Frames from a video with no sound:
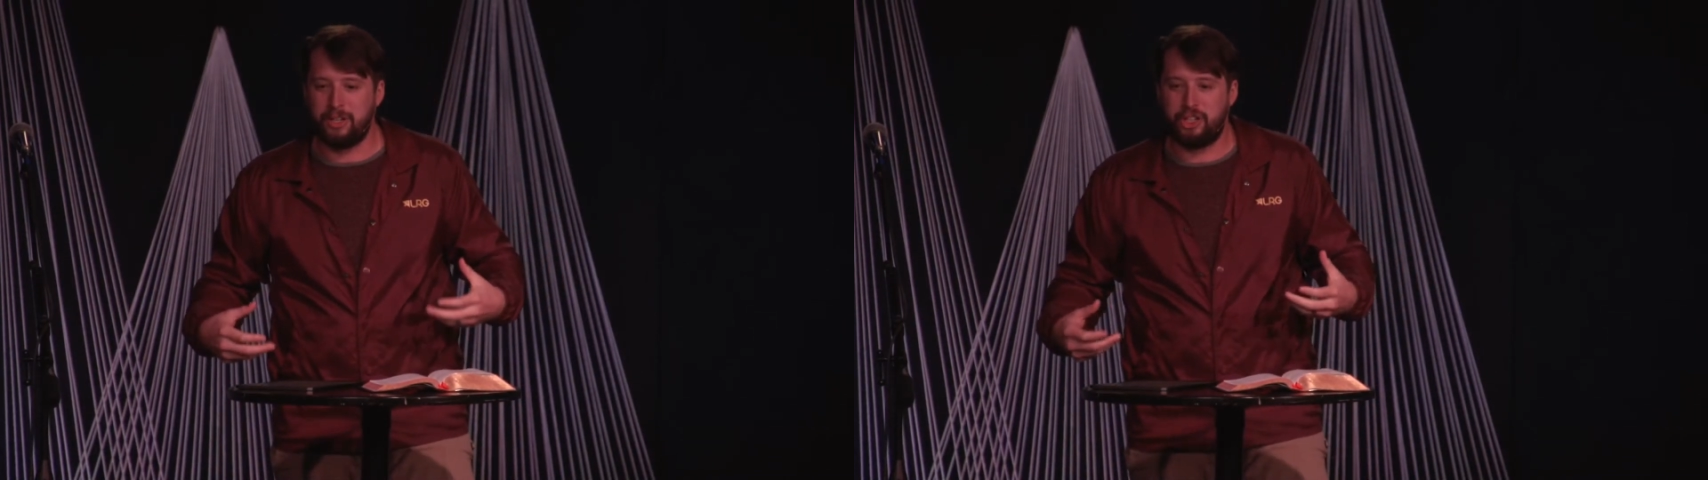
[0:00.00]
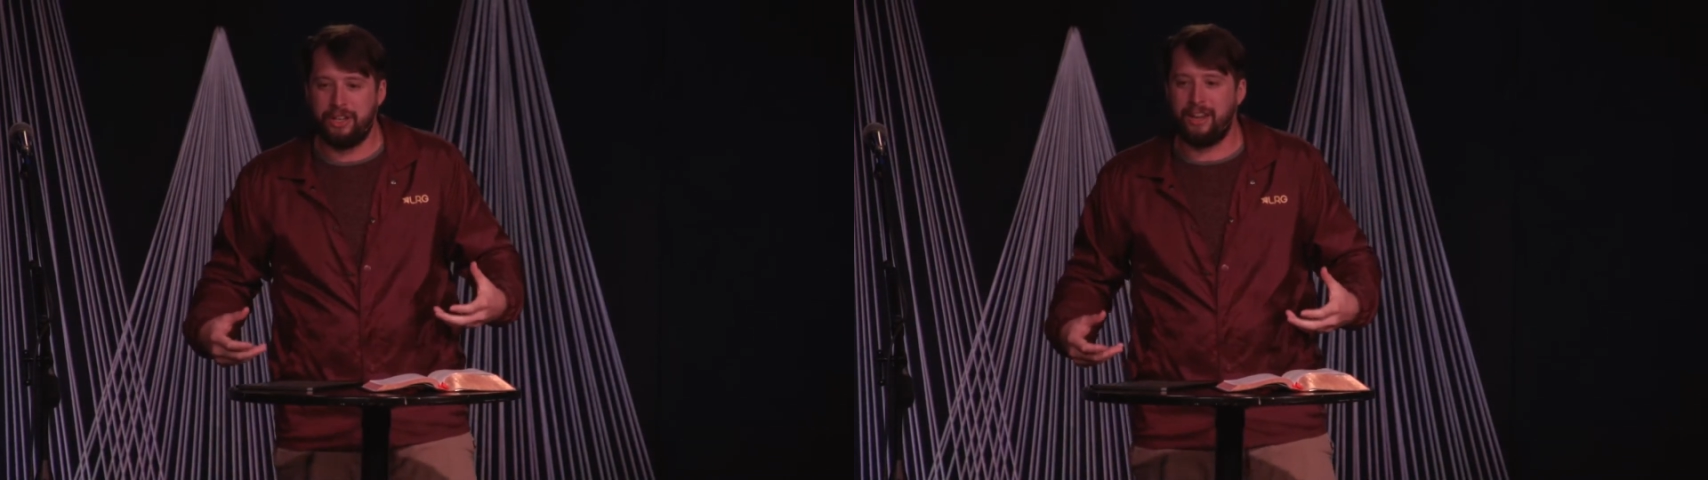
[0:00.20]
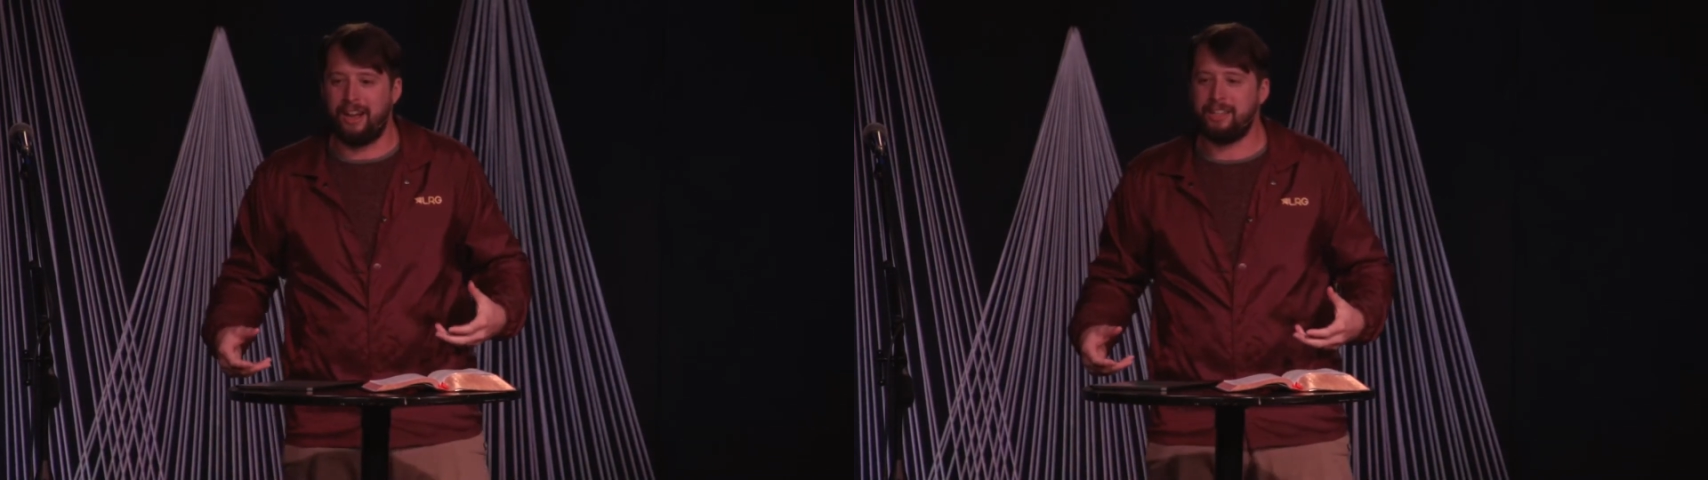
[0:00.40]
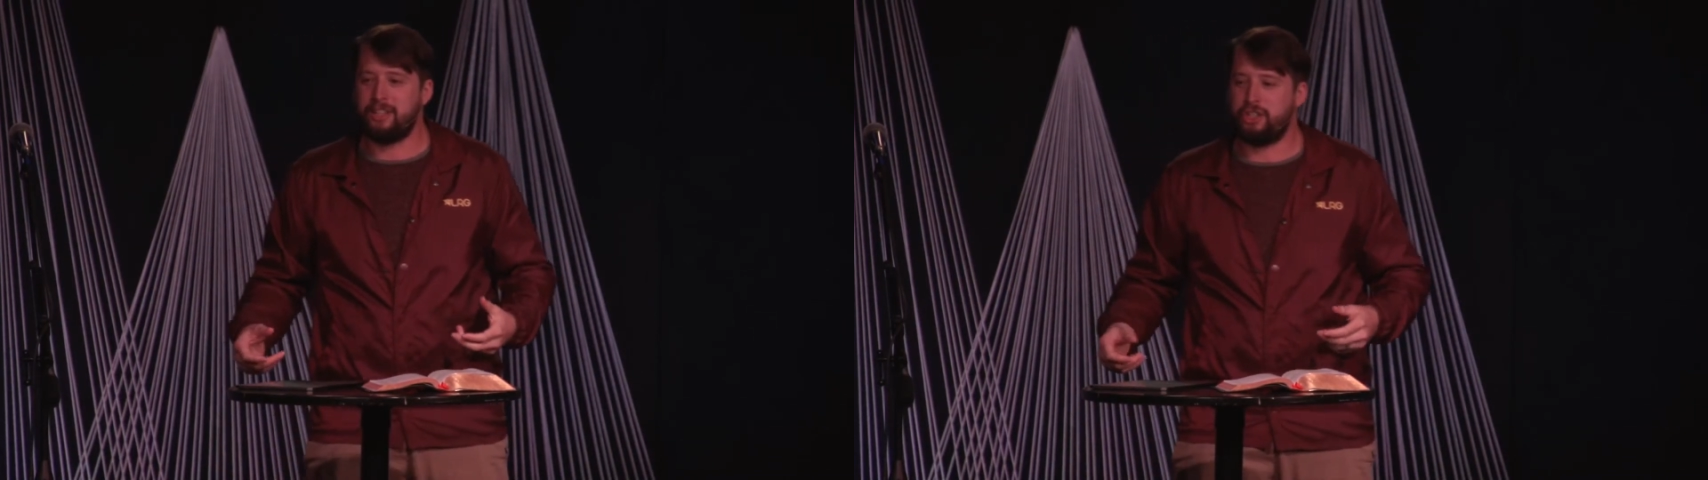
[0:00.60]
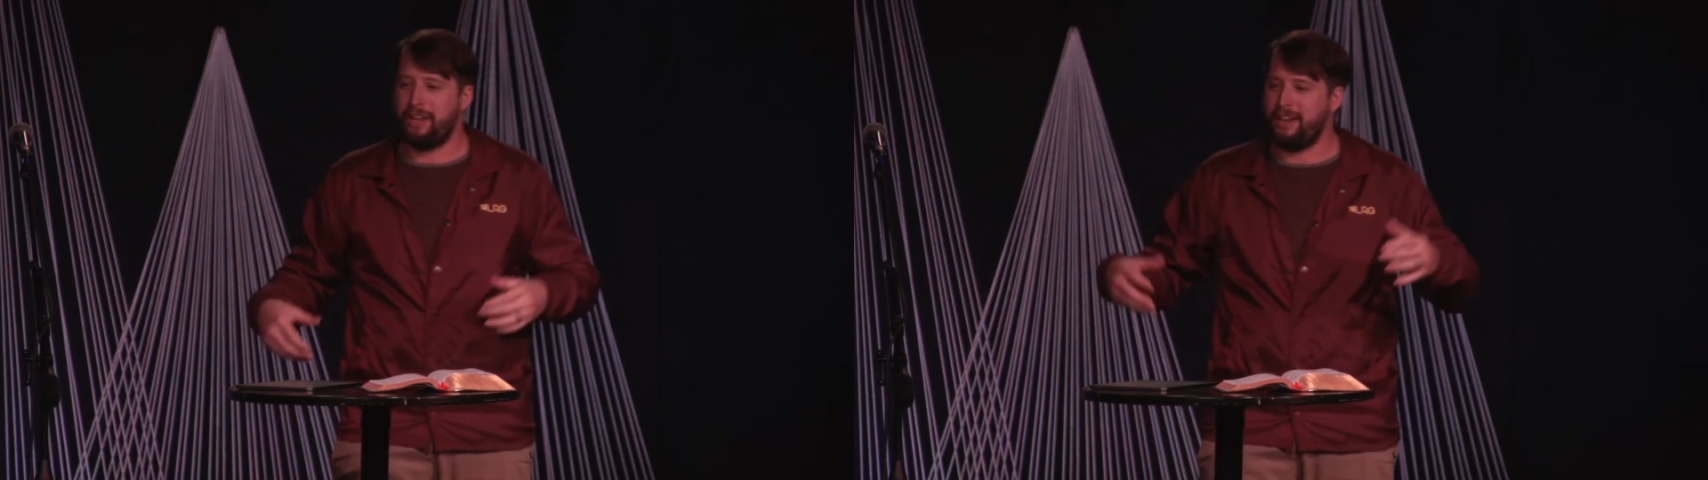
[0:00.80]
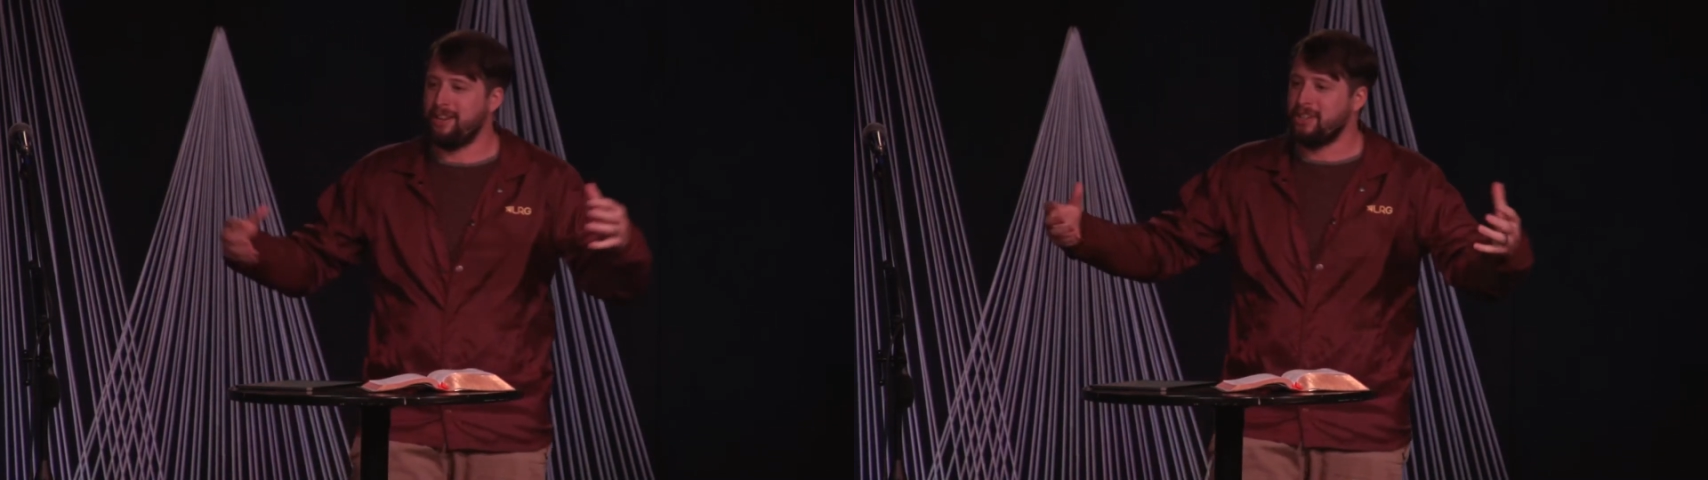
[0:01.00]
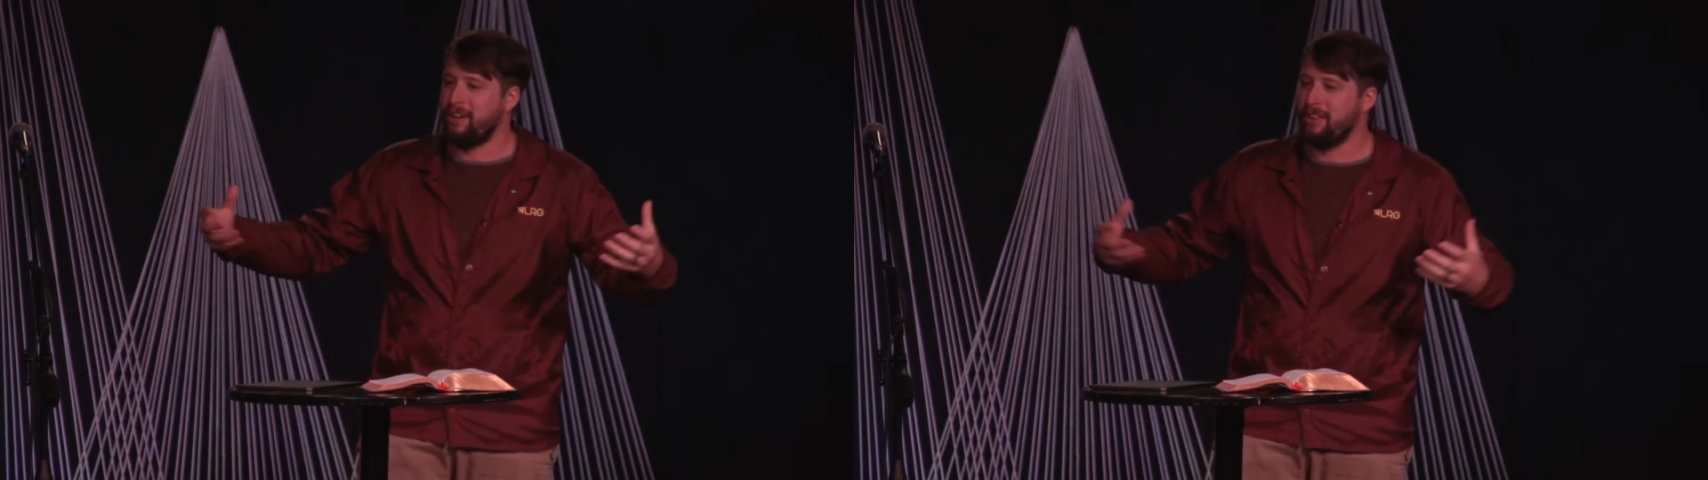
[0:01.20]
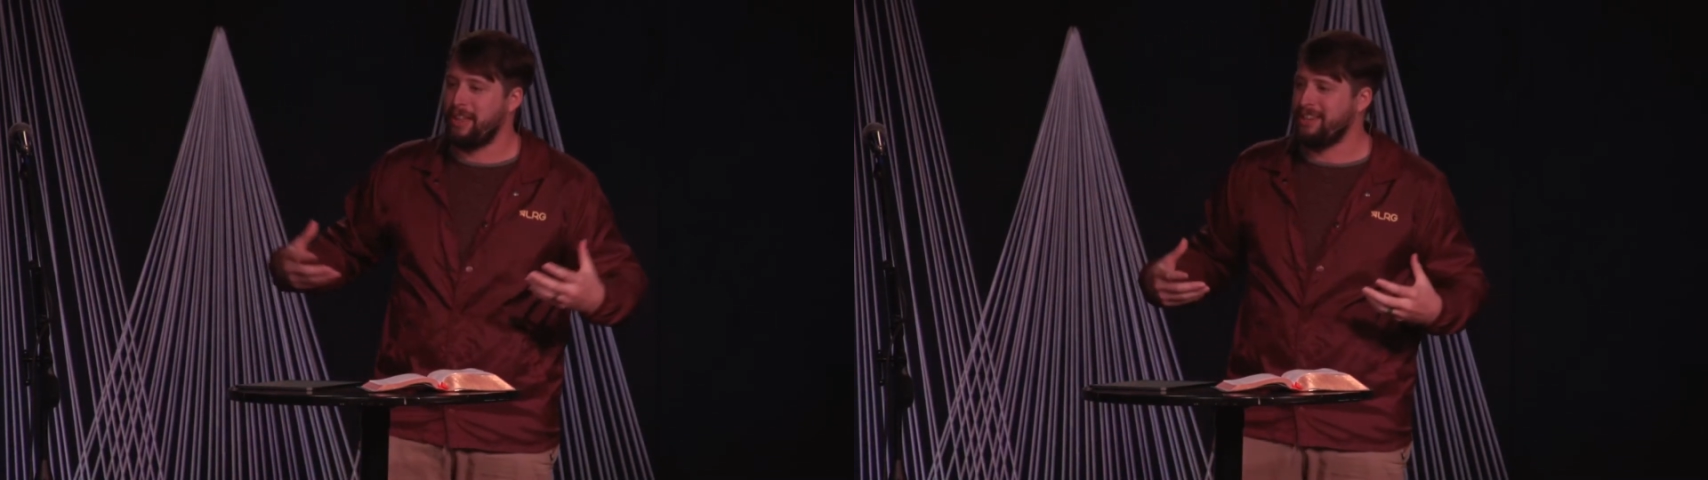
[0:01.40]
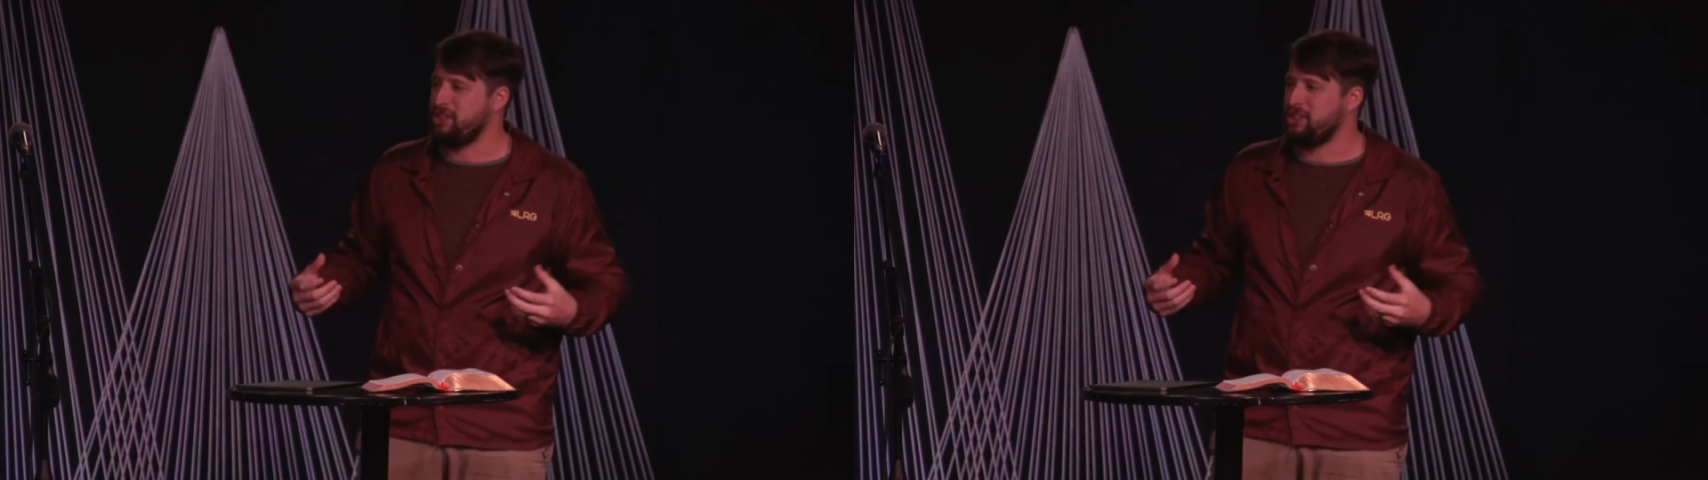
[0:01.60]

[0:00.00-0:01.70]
does is she hears all this,